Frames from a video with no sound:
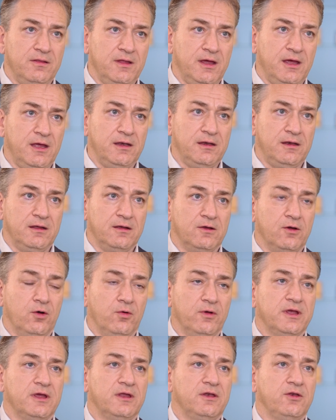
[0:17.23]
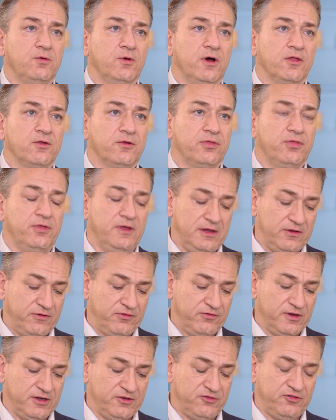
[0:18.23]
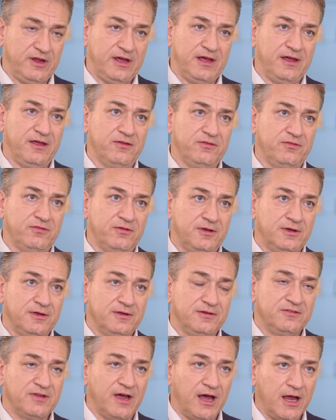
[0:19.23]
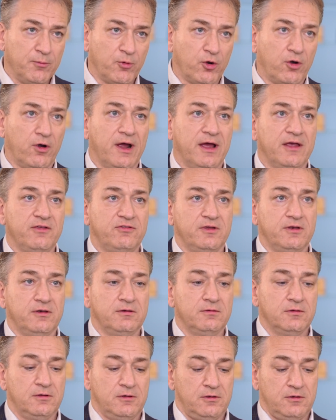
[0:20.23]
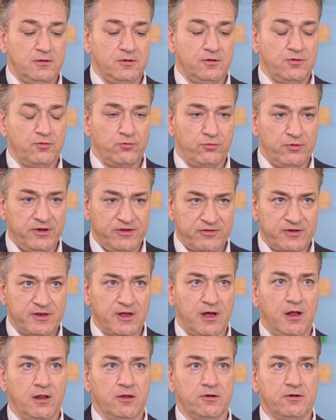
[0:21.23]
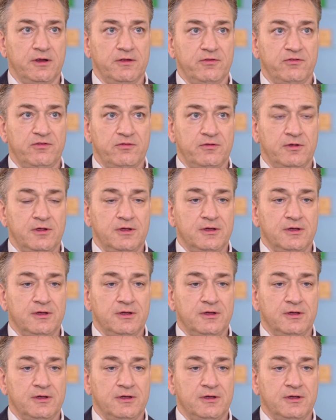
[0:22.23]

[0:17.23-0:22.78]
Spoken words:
then going into other things such as time horizon, risk tolerance,